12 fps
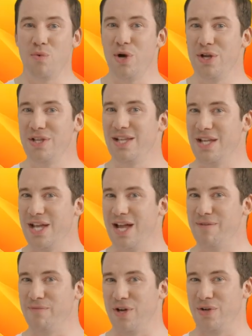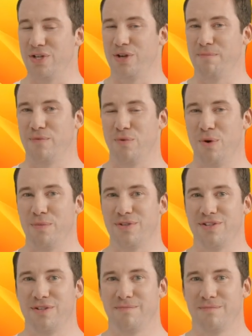quality and very good
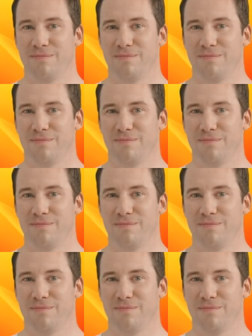performance?